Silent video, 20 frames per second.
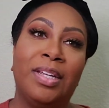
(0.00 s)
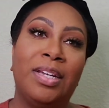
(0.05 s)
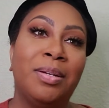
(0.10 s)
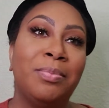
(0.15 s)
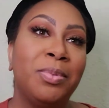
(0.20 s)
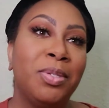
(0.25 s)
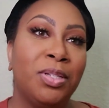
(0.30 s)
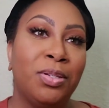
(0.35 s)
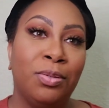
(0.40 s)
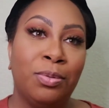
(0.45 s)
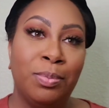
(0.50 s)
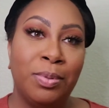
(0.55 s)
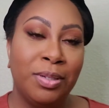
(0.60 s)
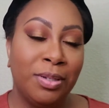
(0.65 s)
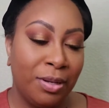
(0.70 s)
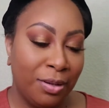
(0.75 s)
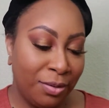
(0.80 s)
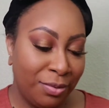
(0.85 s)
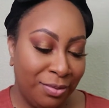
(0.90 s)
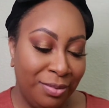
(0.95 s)
I'm stupid,
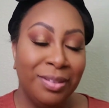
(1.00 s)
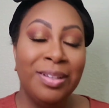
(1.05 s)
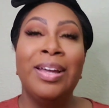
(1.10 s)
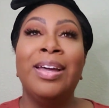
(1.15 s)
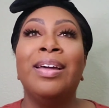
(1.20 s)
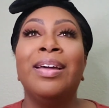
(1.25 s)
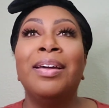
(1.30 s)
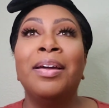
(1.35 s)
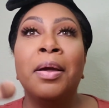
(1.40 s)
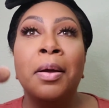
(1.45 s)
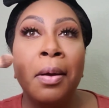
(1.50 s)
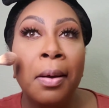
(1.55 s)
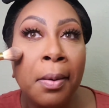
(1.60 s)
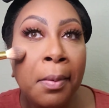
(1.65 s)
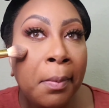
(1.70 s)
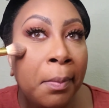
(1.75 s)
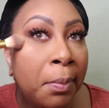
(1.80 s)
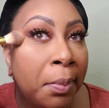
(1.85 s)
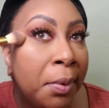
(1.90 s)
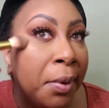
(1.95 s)
y'all.
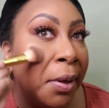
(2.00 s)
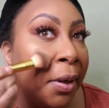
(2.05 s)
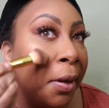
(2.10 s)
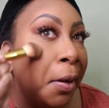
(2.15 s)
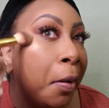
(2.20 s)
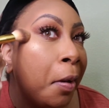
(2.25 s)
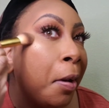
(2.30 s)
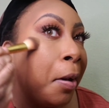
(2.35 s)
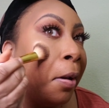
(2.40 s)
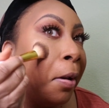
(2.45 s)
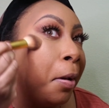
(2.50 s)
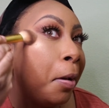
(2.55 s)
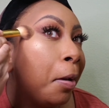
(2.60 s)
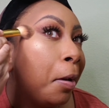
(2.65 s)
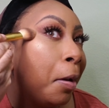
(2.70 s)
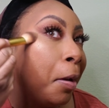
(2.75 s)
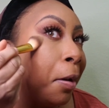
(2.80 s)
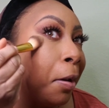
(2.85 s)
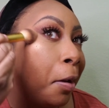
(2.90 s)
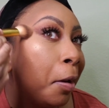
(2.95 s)
But
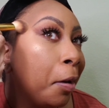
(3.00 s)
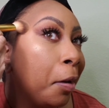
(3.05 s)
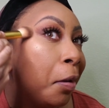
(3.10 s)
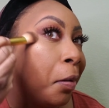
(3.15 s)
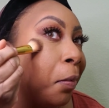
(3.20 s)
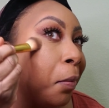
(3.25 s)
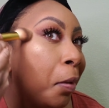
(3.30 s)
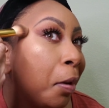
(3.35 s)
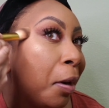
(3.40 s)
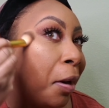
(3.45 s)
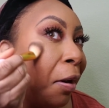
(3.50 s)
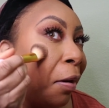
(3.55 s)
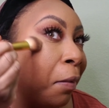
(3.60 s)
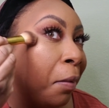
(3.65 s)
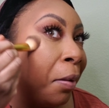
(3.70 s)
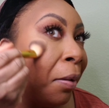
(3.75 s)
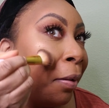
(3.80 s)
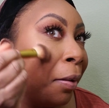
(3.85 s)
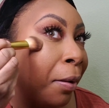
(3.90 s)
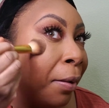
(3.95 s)
anyway,
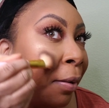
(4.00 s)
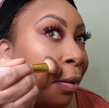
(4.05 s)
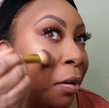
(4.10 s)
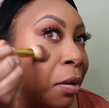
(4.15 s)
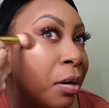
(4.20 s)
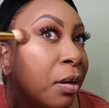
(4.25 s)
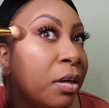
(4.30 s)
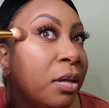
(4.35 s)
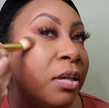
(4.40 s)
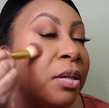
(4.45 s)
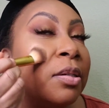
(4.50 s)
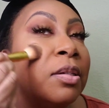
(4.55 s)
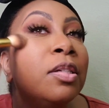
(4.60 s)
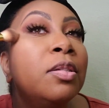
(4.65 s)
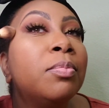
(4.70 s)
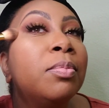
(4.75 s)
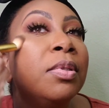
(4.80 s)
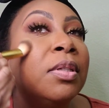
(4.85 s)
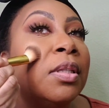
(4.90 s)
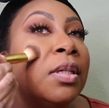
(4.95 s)
you
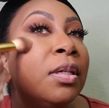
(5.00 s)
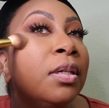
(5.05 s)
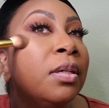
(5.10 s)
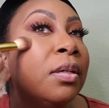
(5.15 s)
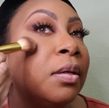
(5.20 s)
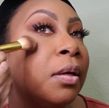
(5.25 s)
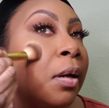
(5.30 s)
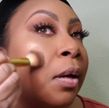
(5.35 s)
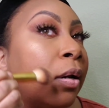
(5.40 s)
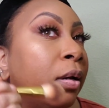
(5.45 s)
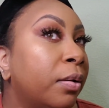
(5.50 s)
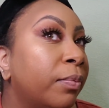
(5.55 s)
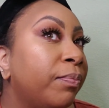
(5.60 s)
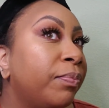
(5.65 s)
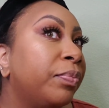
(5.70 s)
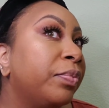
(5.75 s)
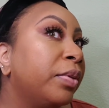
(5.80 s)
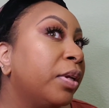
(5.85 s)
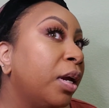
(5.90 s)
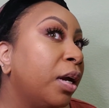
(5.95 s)
just put that
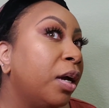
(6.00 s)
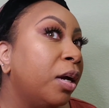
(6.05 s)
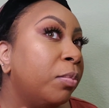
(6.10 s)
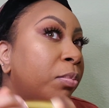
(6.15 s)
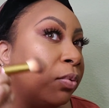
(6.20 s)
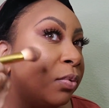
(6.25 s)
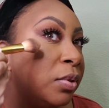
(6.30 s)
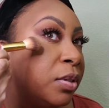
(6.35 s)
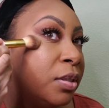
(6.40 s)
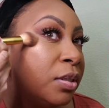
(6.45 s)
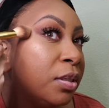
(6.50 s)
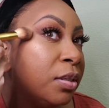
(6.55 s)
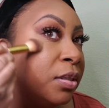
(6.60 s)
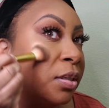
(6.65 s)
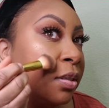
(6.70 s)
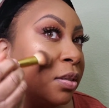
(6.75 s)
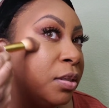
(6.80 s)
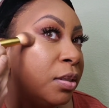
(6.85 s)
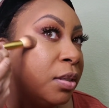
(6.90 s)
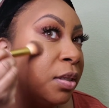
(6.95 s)
in the high points of
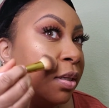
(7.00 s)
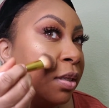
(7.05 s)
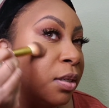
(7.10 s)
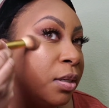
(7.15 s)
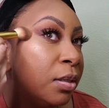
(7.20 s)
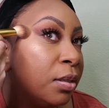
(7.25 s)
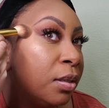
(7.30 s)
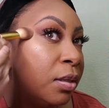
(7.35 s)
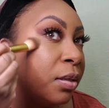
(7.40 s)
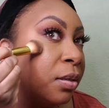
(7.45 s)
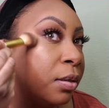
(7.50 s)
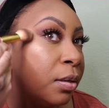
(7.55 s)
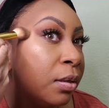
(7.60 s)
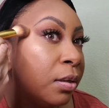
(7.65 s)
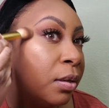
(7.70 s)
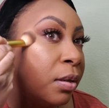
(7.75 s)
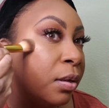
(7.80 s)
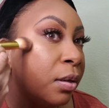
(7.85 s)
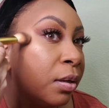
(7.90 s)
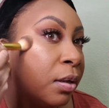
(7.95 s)
your cheek.
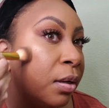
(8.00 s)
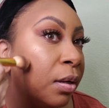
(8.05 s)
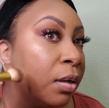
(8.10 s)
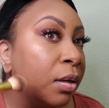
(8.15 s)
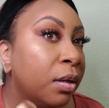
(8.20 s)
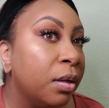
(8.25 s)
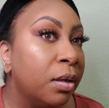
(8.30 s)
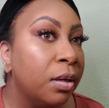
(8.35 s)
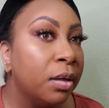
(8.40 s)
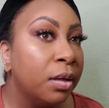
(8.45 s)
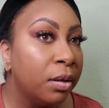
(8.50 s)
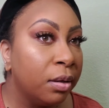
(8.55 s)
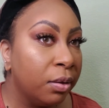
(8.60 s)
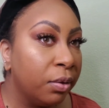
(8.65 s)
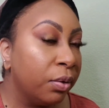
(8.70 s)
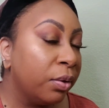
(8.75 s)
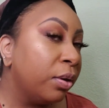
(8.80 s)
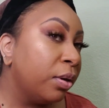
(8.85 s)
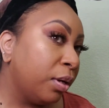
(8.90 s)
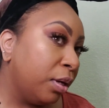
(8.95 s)

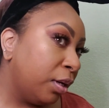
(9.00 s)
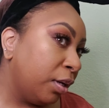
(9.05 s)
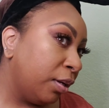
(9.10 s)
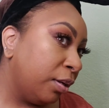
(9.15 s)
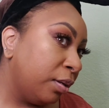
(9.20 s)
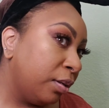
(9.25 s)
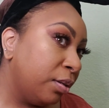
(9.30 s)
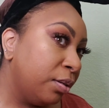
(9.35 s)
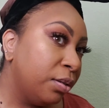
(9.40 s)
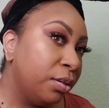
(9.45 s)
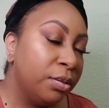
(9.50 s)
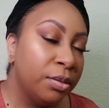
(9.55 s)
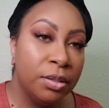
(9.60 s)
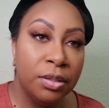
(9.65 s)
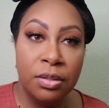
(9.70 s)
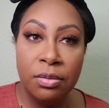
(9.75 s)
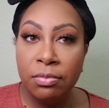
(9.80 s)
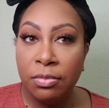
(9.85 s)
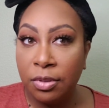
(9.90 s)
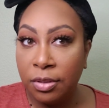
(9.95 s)
Okay? You
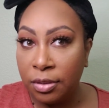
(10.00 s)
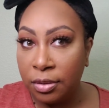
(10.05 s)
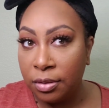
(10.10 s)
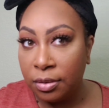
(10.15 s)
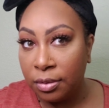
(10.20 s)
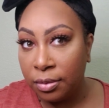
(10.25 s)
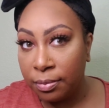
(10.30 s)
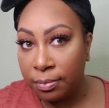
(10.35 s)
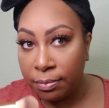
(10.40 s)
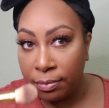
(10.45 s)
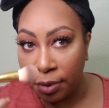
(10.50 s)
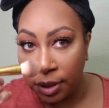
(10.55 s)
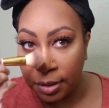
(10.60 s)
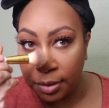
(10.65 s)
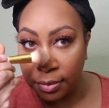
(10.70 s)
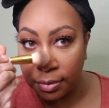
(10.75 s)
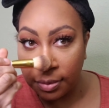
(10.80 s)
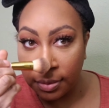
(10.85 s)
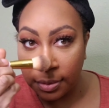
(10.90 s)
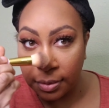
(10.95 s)
just want to make
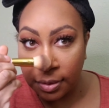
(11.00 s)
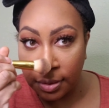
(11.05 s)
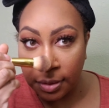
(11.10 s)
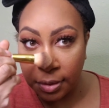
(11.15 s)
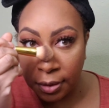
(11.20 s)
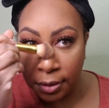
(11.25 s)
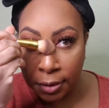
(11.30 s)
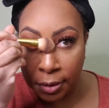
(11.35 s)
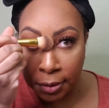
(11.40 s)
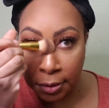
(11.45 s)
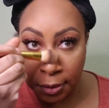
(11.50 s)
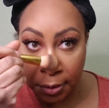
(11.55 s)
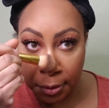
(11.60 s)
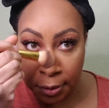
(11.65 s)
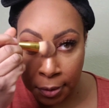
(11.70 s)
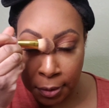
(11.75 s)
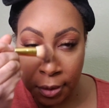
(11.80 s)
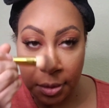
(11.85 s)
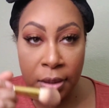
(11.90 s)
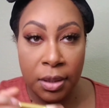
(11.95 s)
it look like you're,
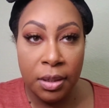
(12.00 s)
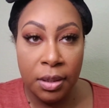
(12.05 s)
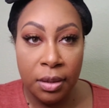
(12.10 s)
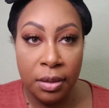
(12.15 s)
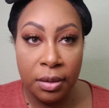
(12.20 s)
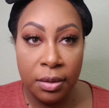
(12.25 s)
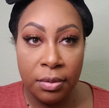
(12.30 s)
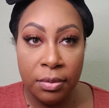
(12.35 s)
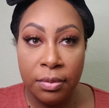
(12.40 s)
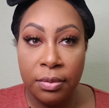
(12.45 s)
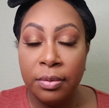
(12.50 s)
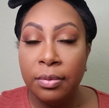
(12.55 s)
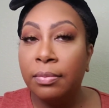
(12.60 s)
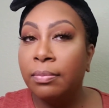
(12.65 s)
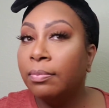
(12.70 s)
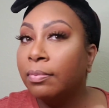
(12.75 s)
you know,